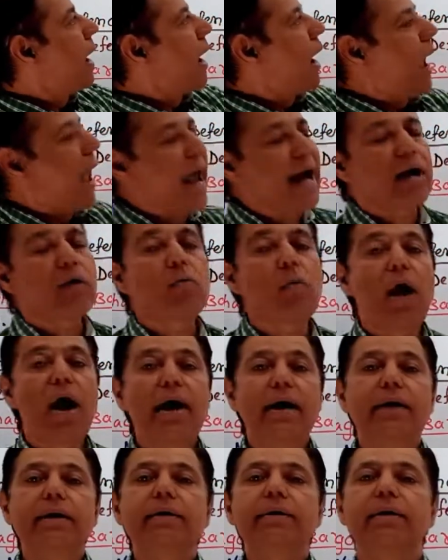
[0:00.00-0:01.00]

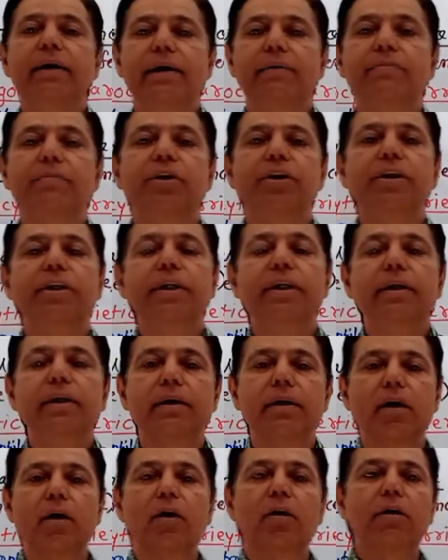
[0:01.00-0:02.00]
acquired immunity
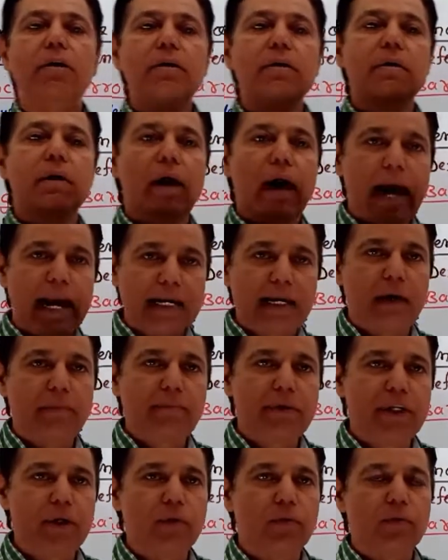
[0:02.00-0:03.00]
or
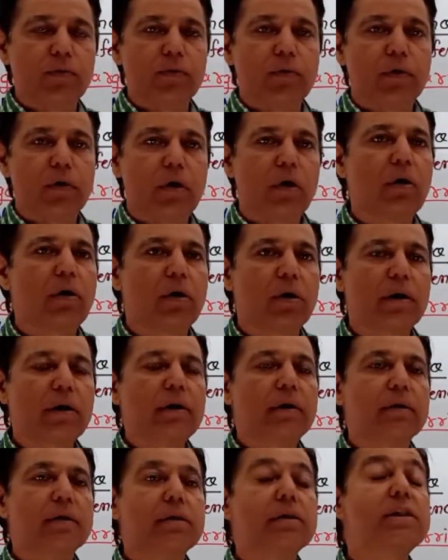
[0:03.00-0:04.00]
adaptive or
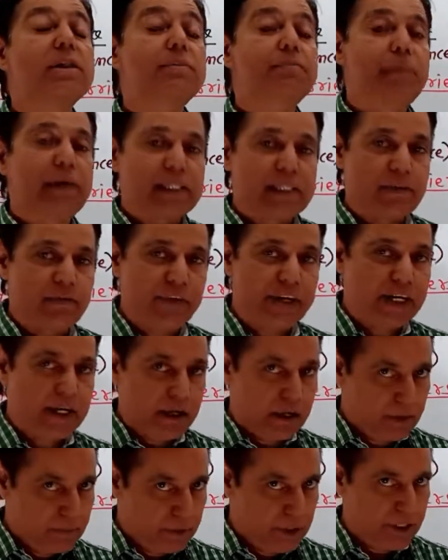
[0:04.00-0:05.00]

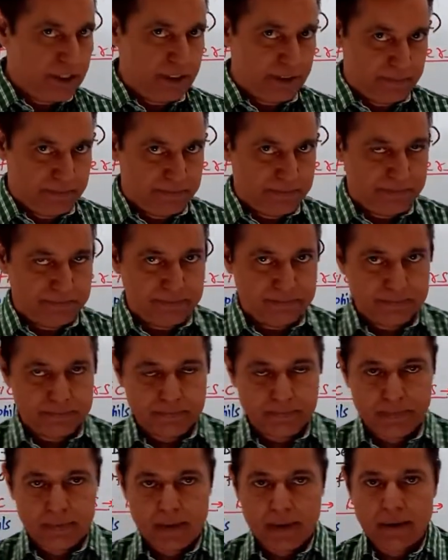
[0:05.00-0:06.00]
specific immunity.
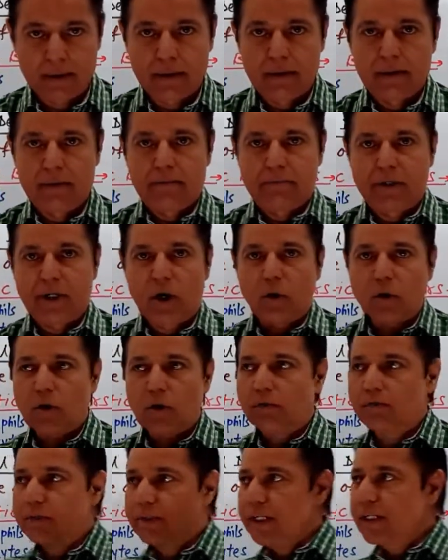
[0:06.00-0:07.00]
But out
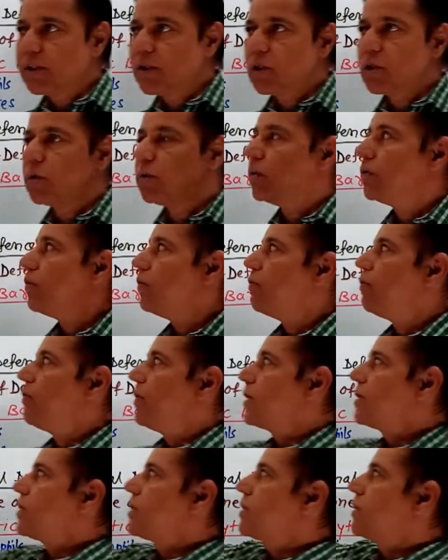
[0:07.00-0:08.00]
of these two,
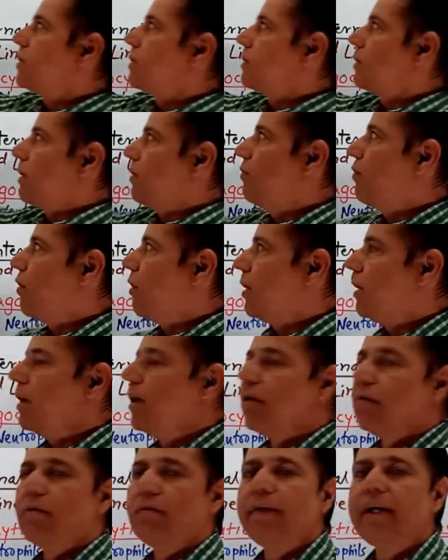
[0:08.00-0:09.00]
first of all
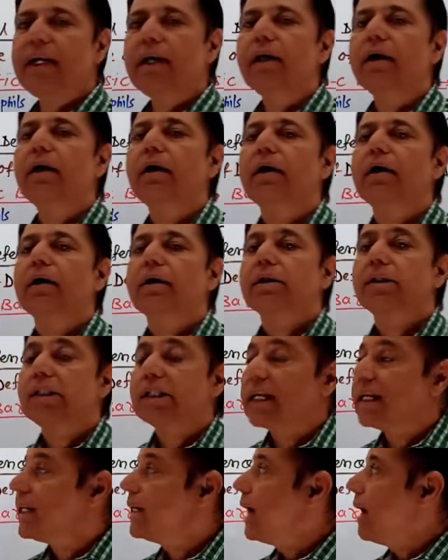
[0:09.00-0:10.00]
we will
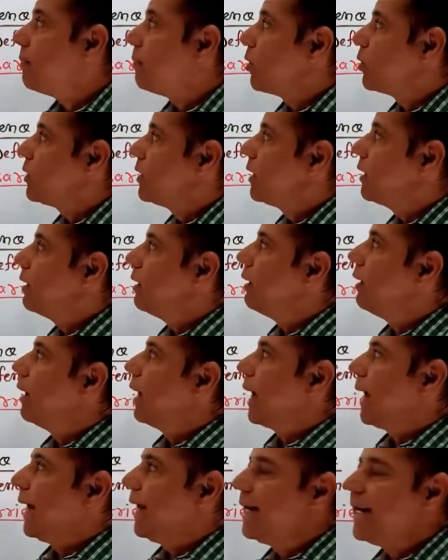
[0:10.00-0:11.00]
study about the
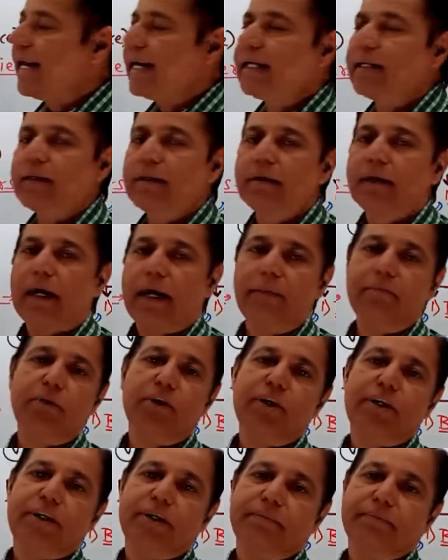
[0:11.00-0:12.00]
innate
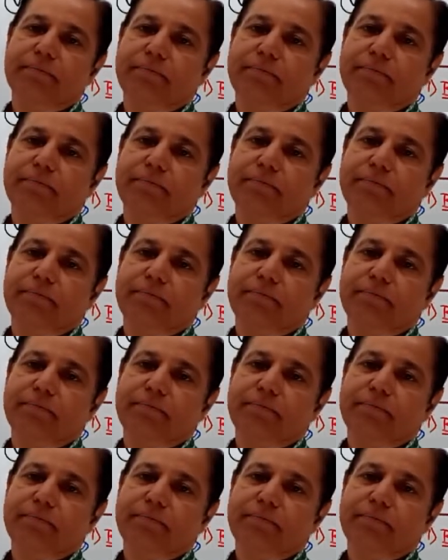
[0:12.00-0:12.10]
immunity.